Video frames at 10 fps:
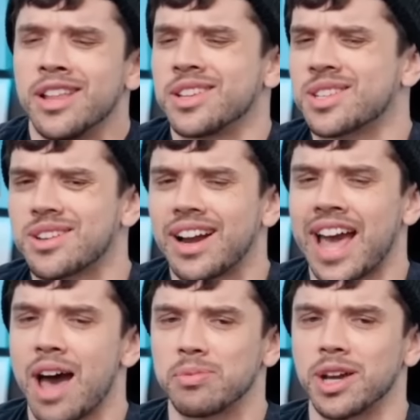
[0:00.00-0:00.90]
This is not
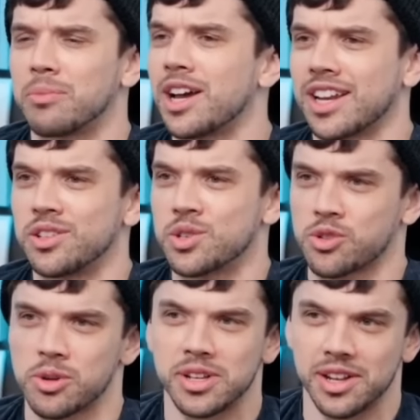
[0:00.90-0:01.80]
happening. I'm not getting
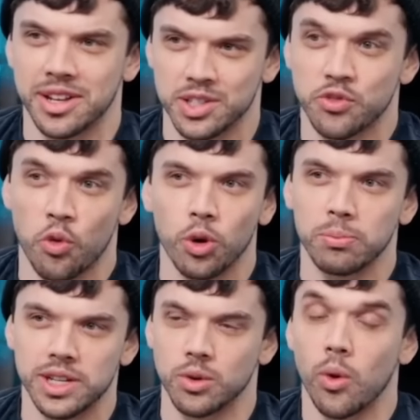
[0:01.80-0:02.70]
discriminated against for
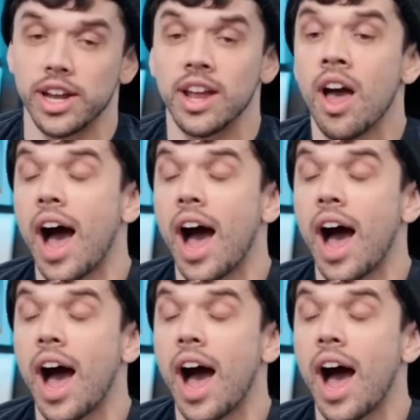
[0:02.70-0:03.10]
being white.